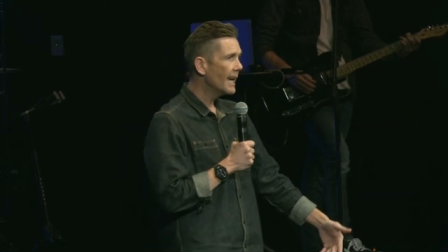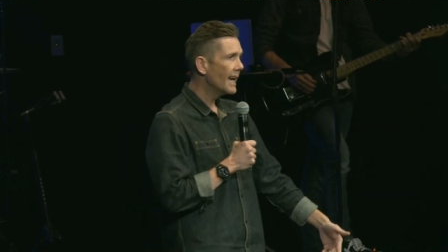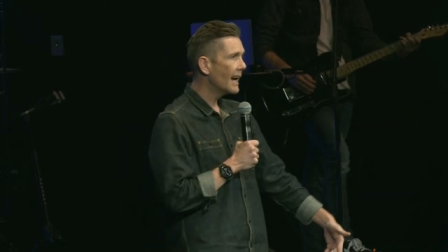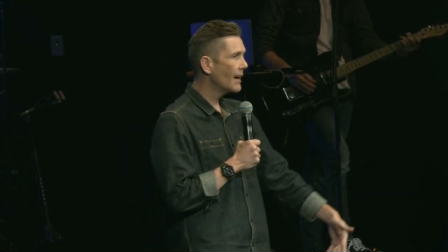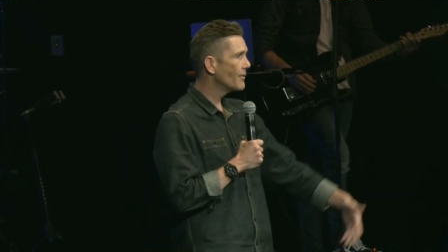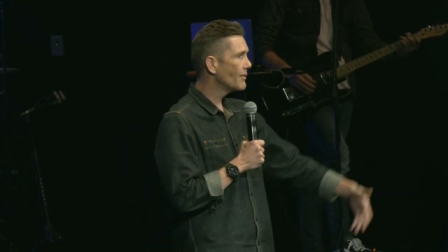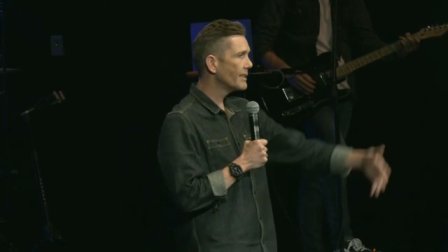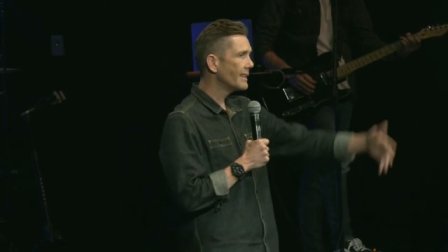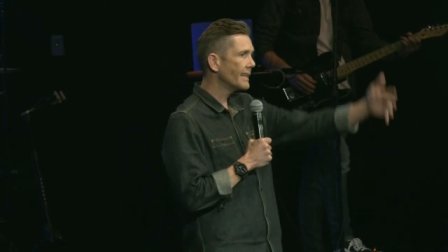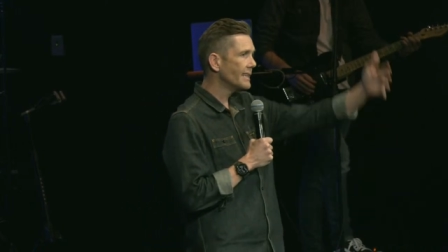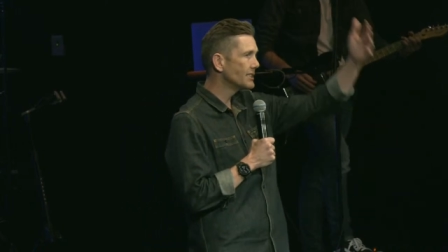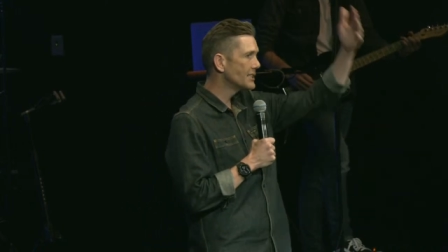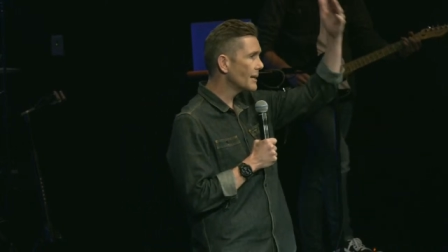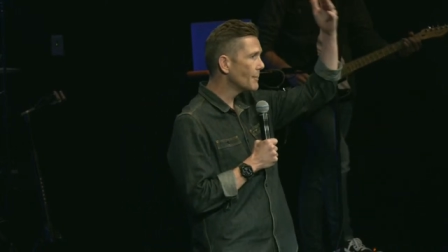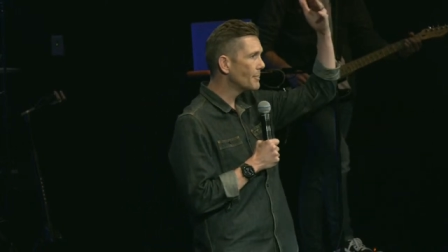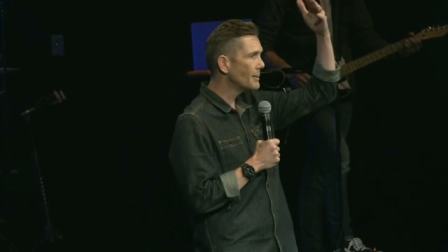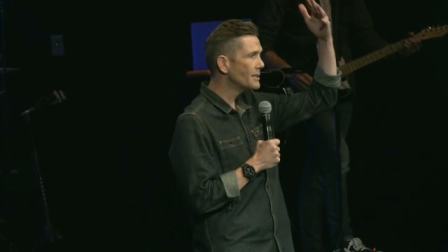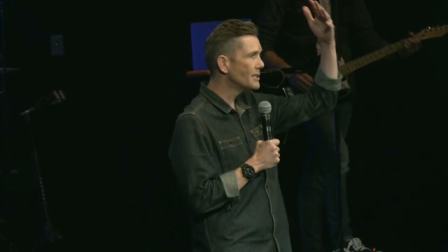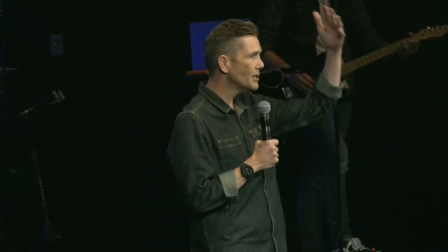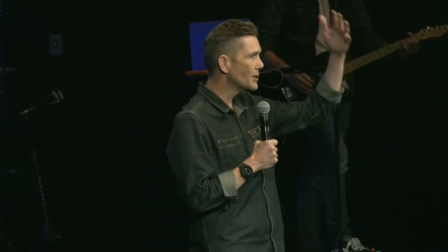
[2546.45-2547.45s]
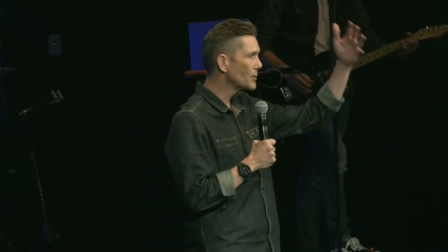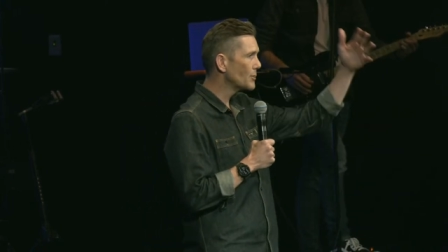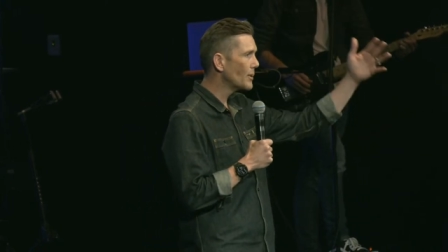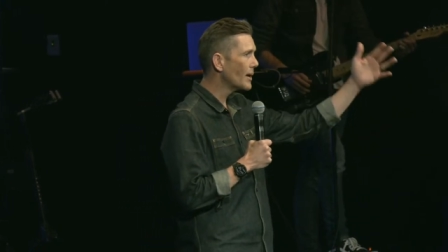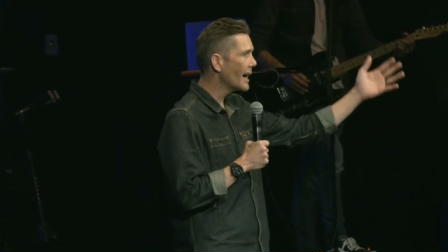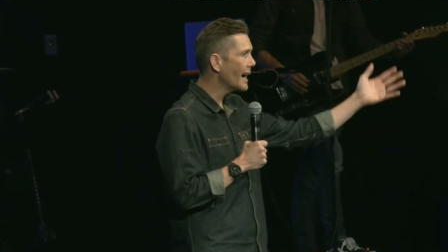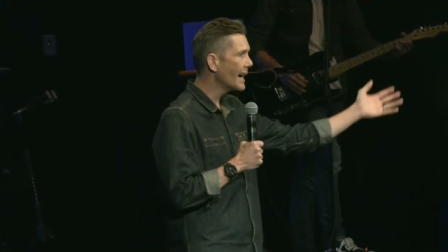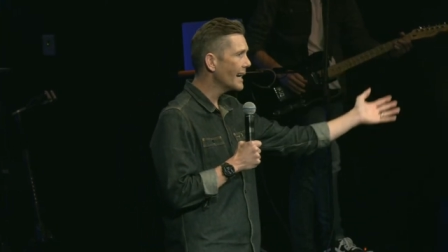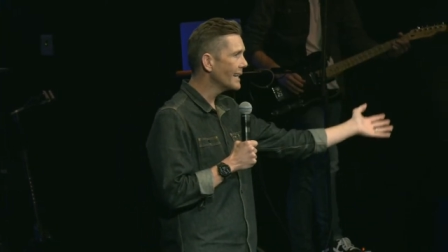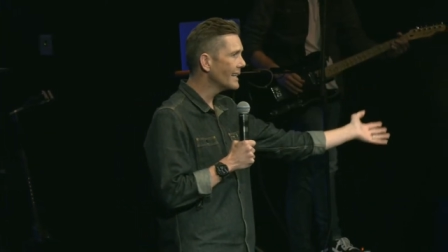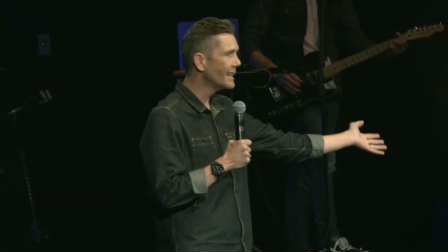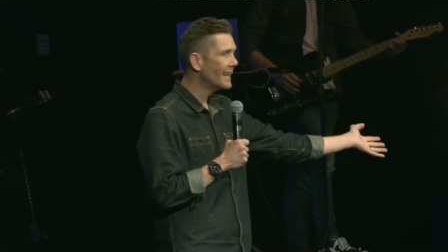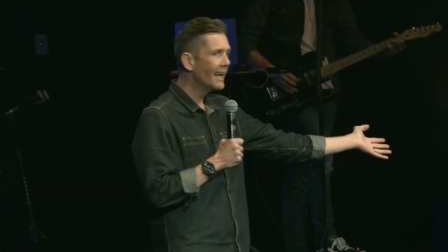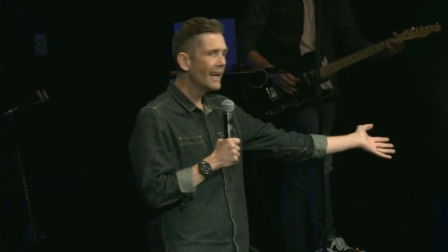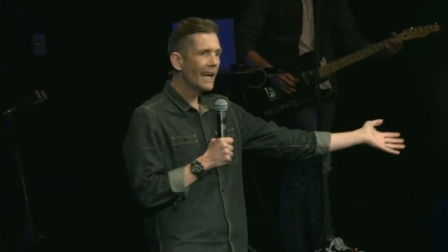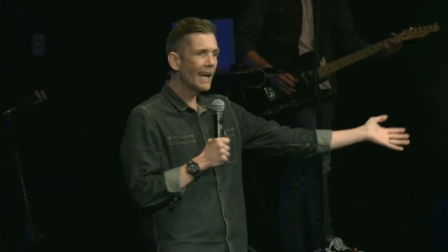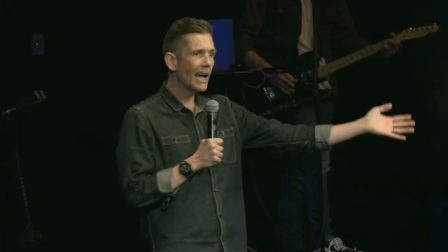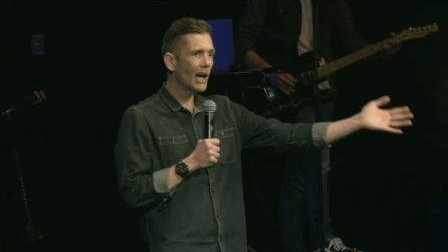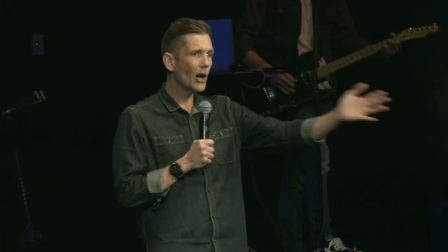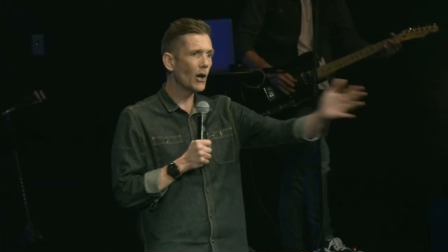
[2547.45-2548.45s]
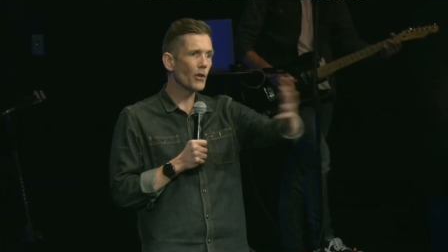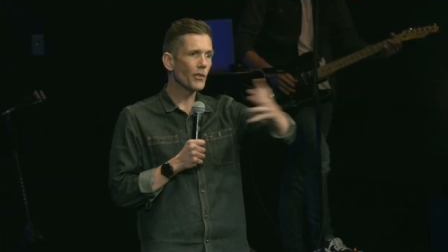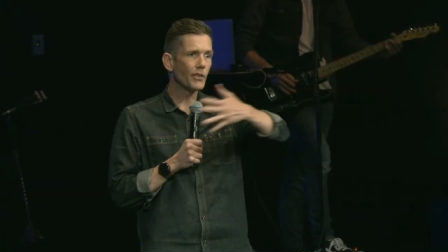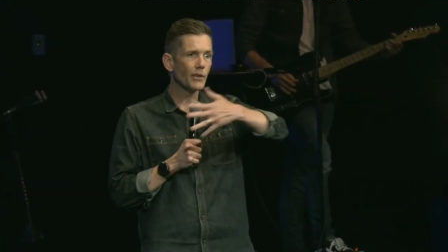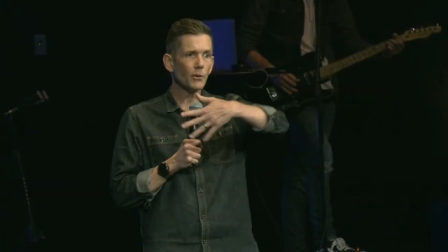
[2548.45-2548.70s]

everything's up and to the right, and health